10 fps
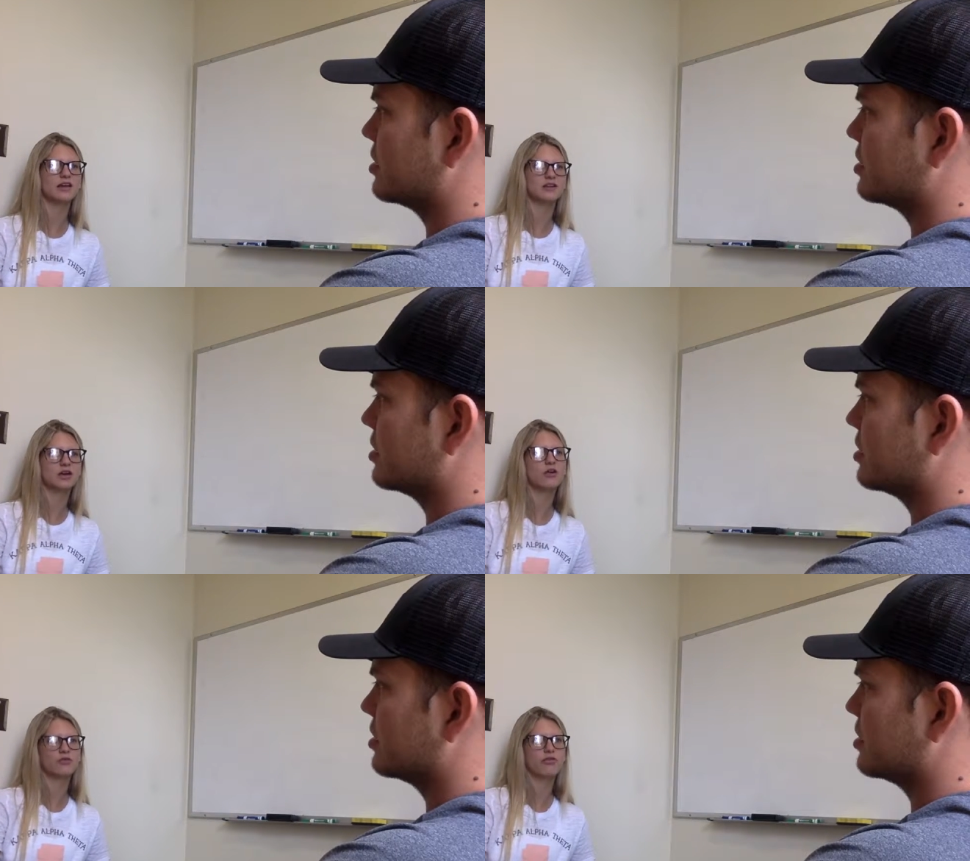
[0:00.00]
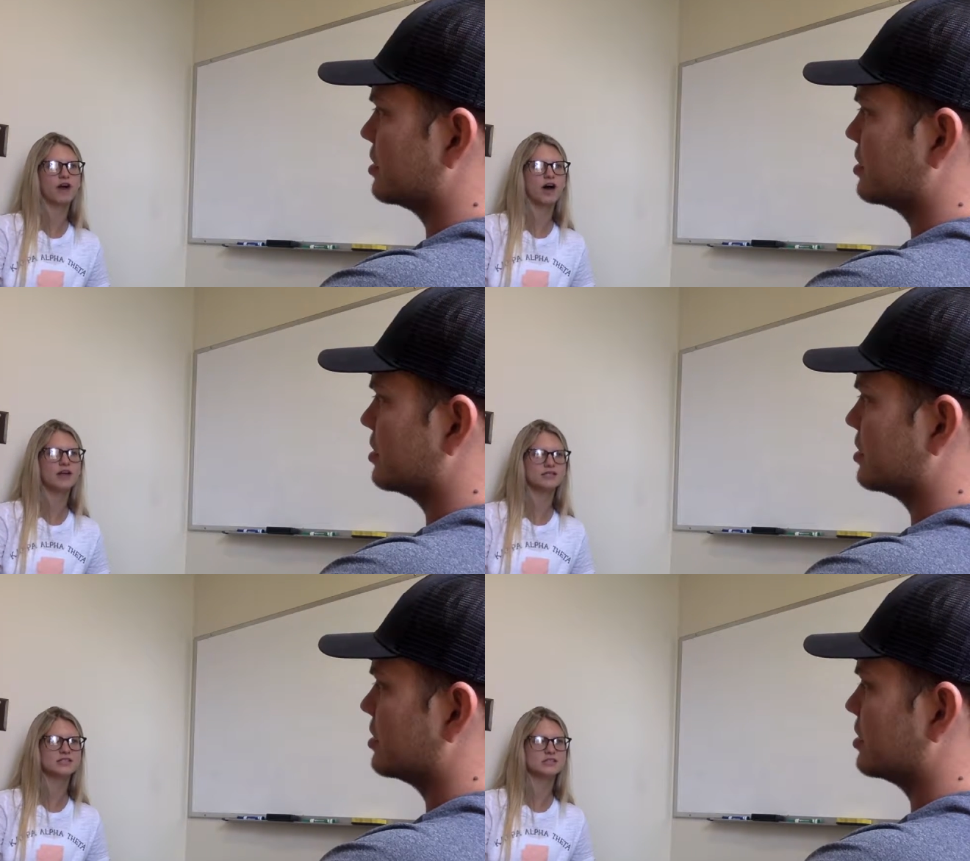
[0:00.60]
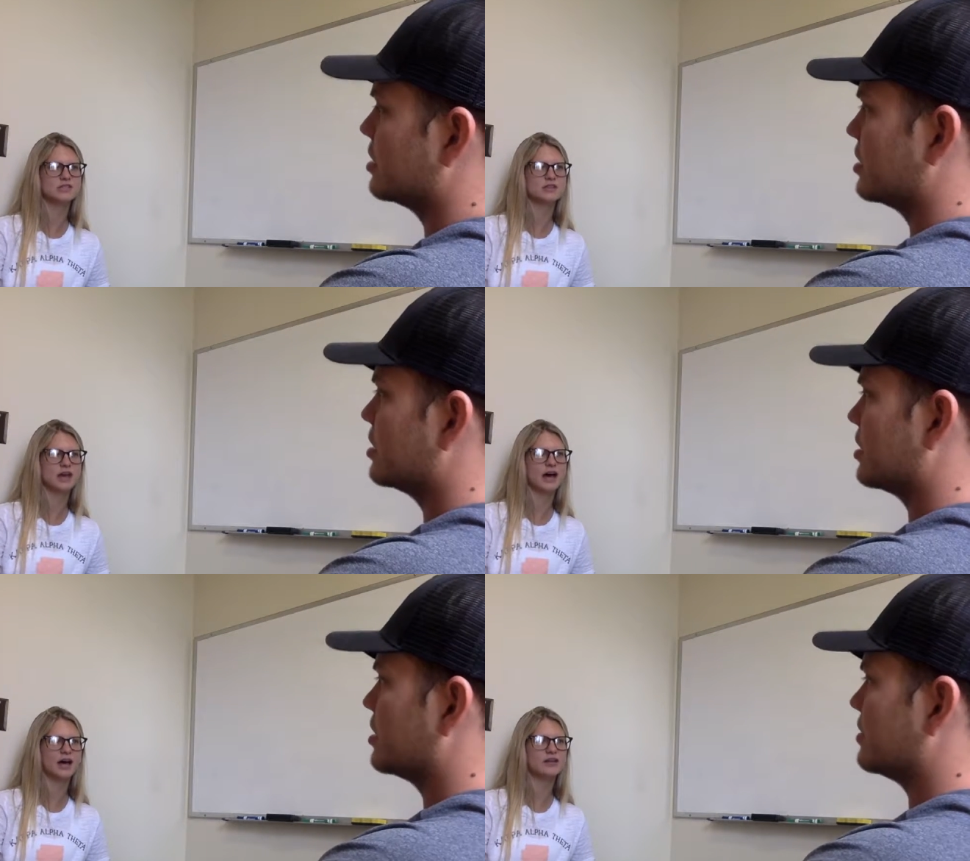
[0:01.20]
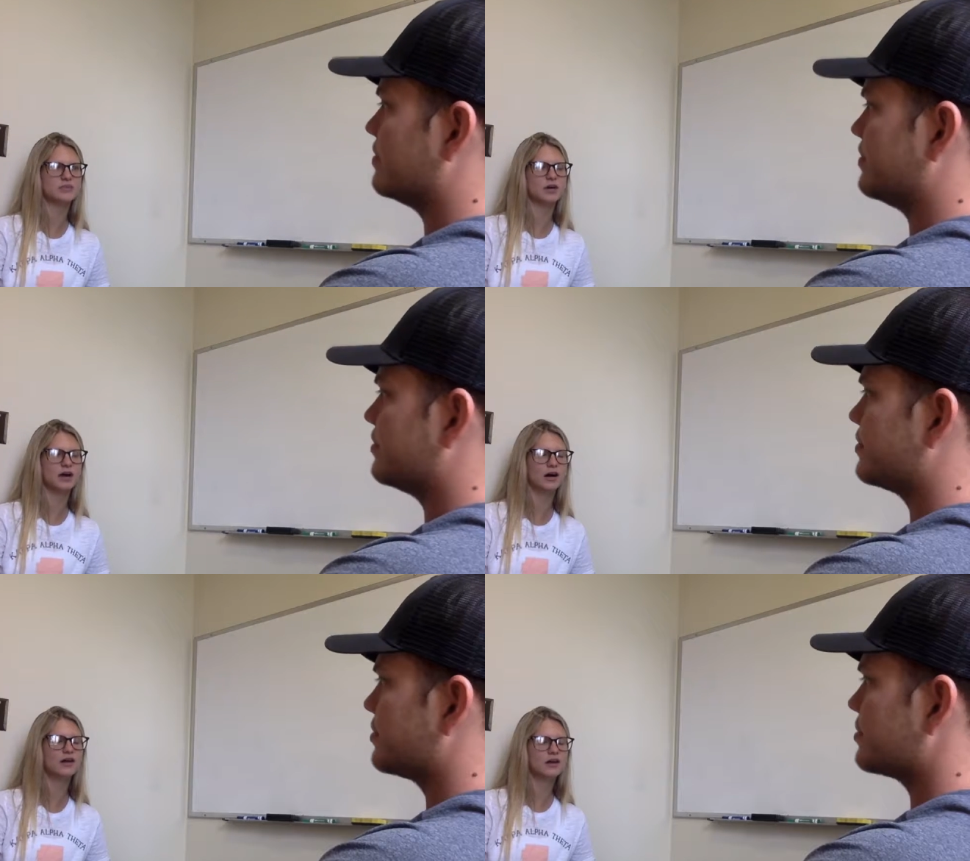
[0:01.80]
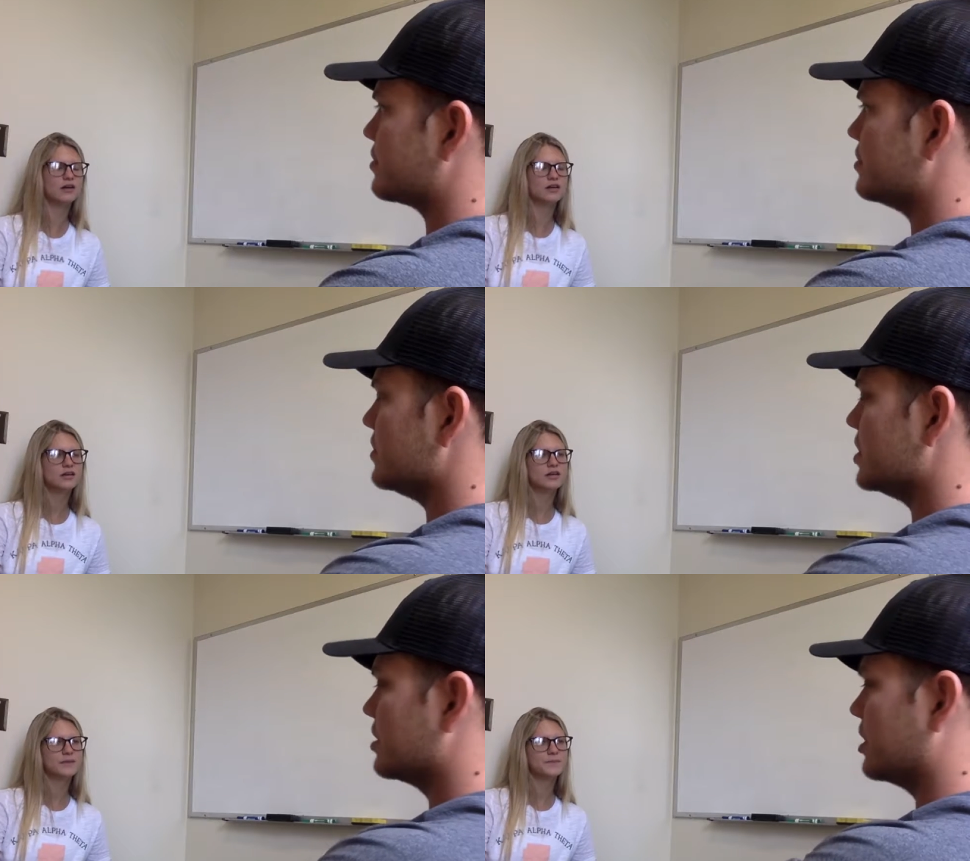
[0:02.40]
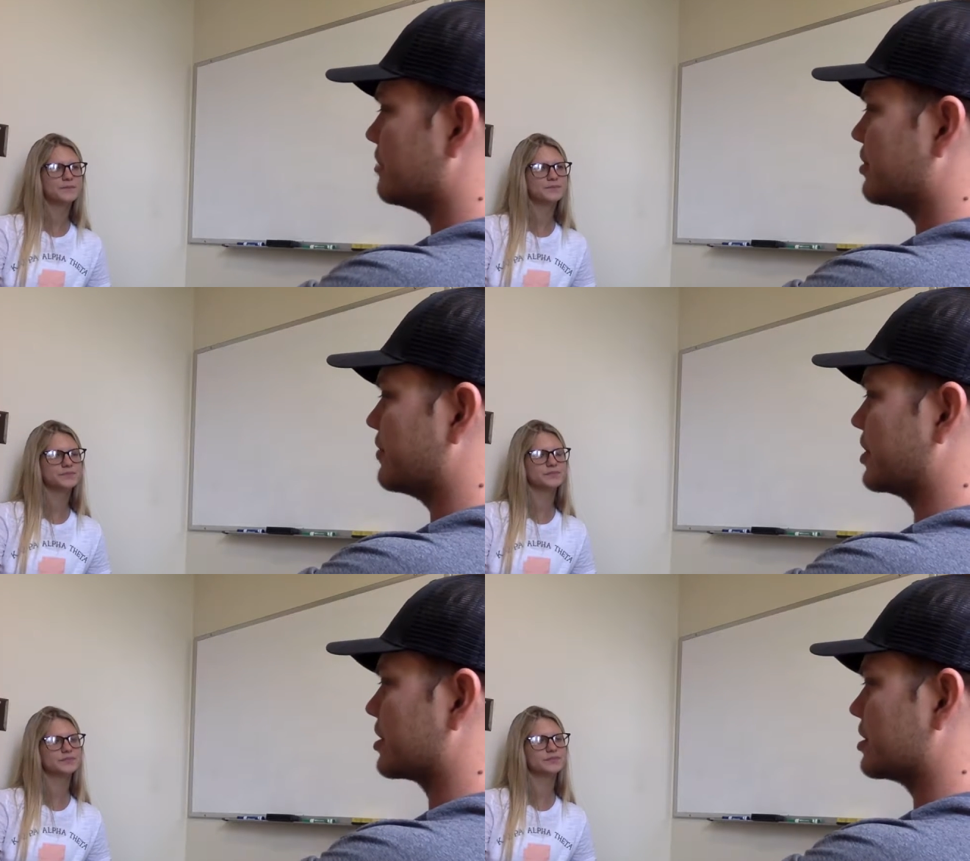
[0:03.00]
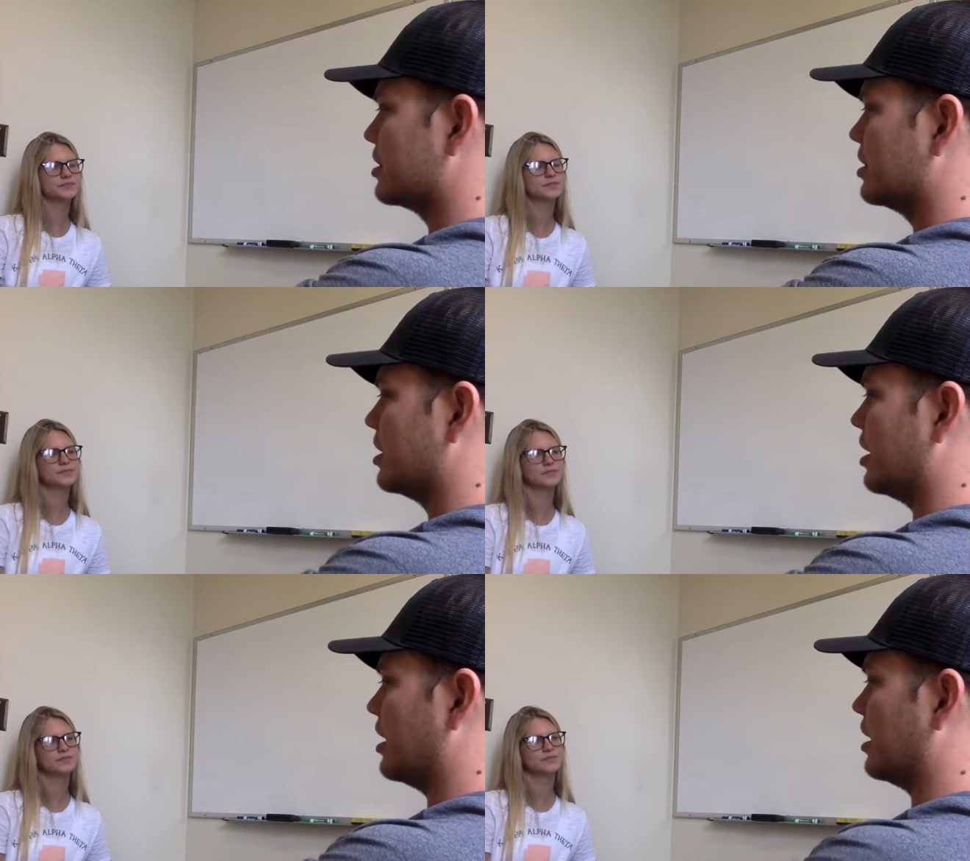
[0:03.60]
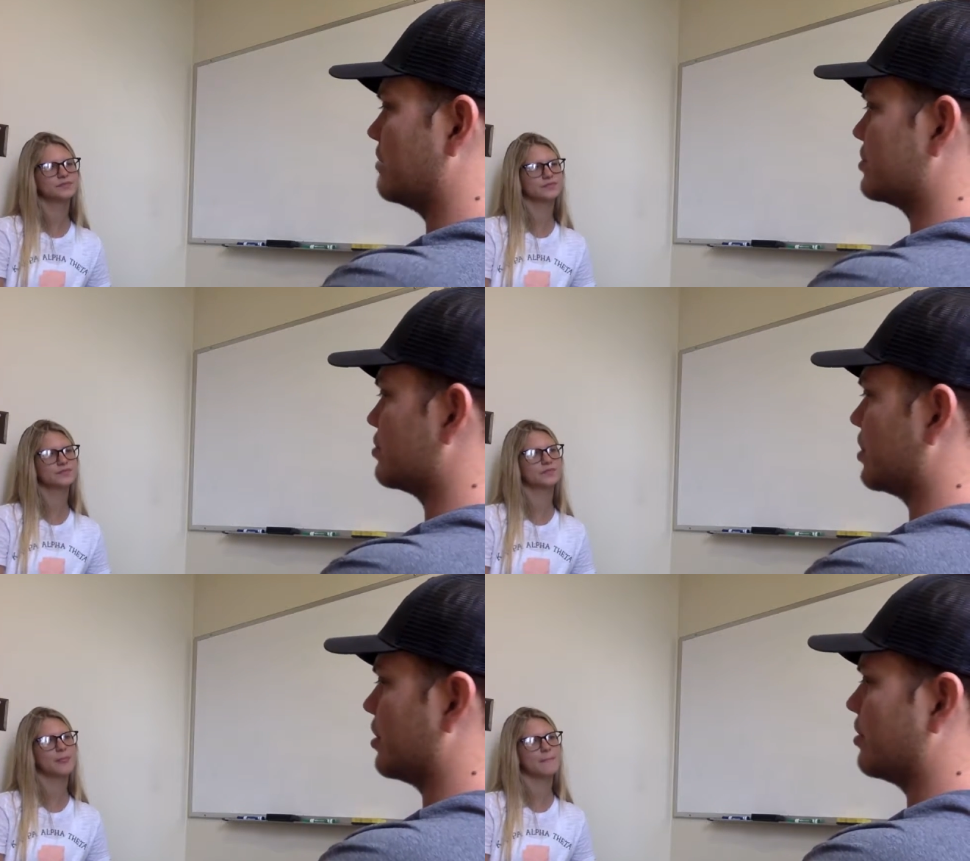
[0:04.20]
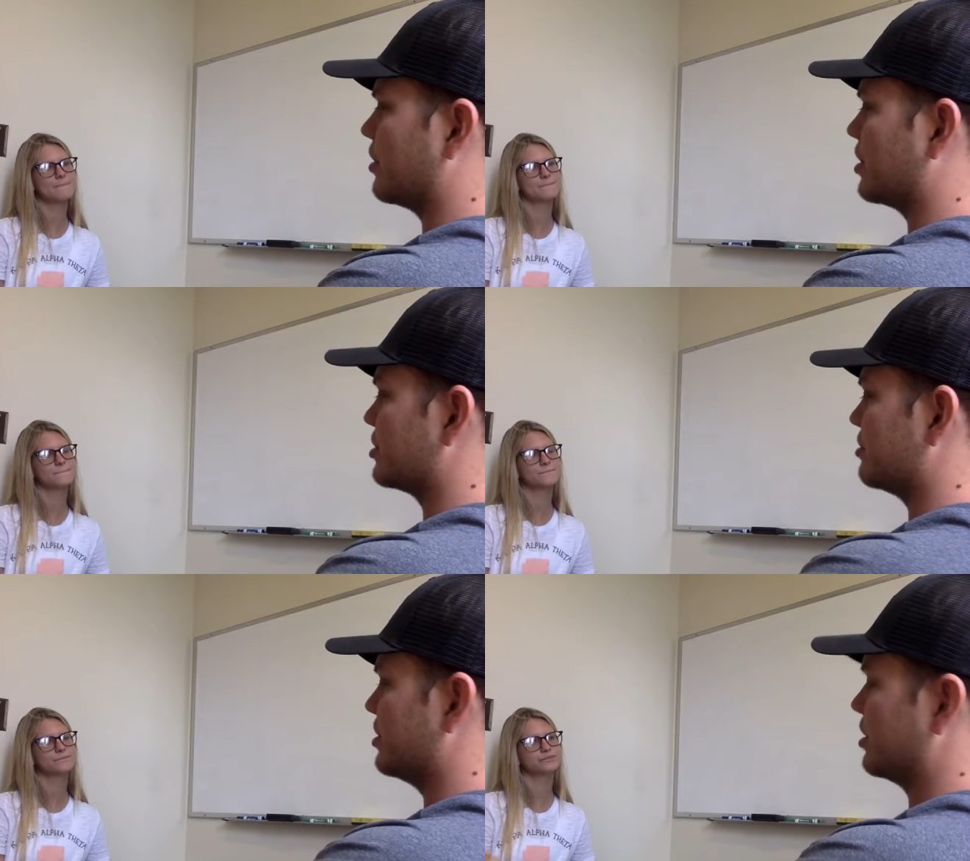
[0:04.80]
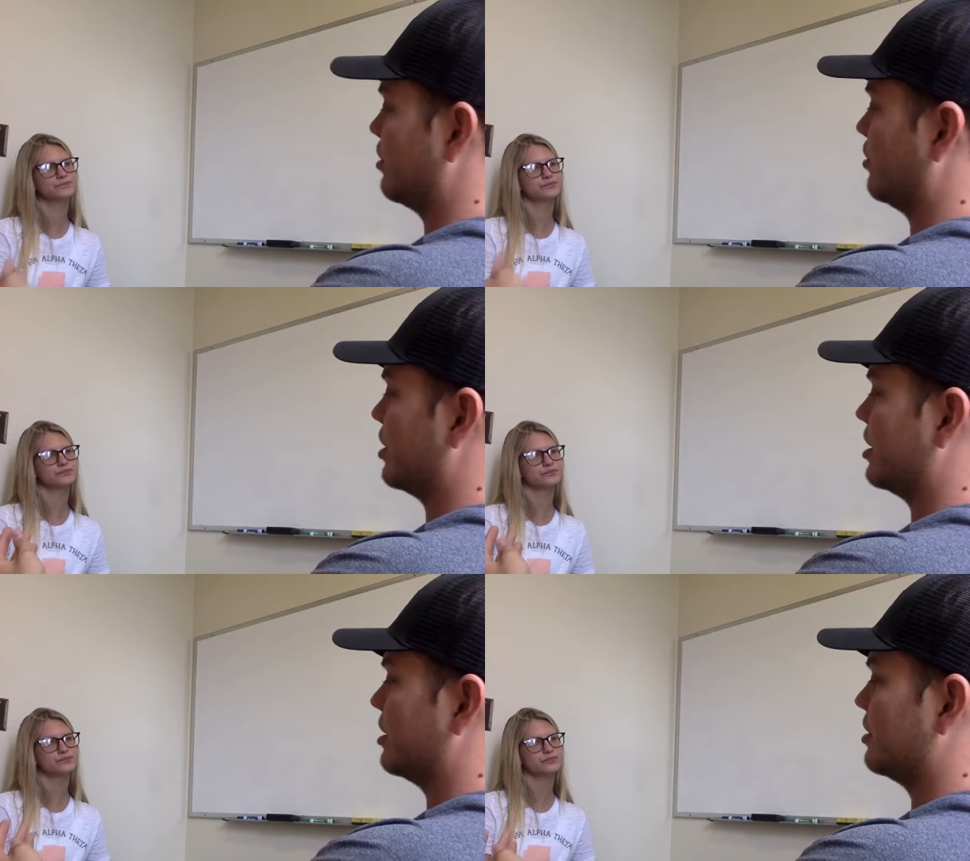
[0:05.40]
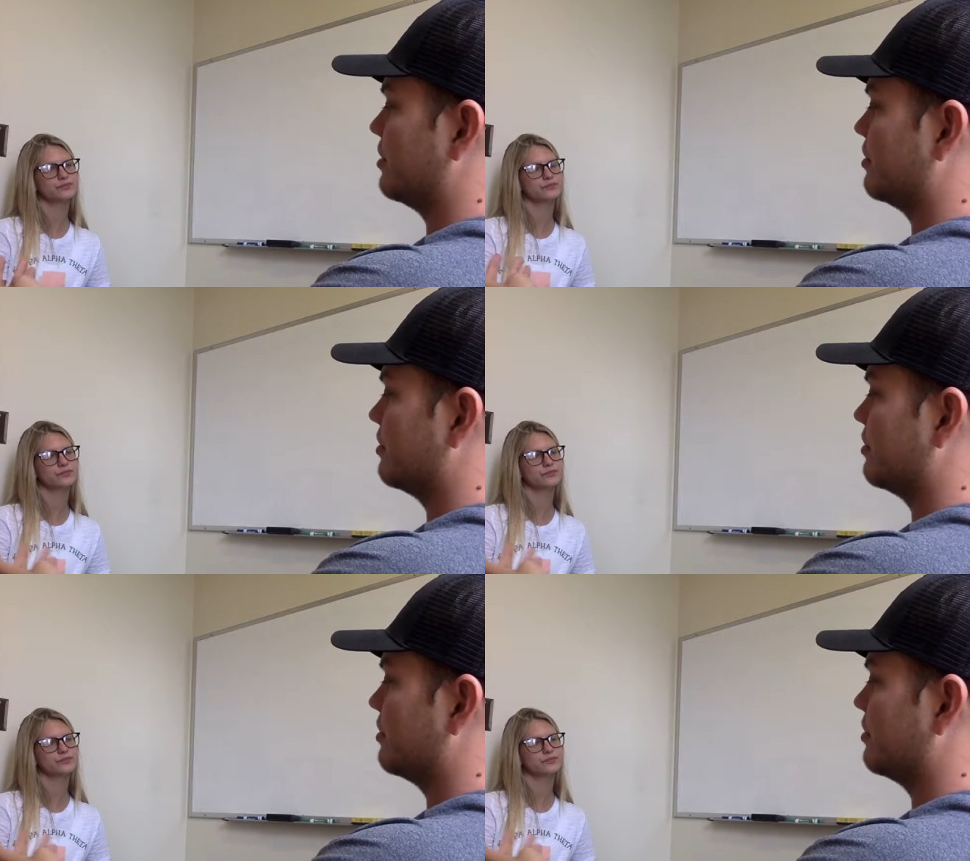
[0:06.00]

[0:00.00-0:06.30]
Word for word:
Speaker 1: I could go to Fry's and do that as mm-hmm. well.
Speaker 2: Yeah, perfect. Um, so, what do you think should be a goal then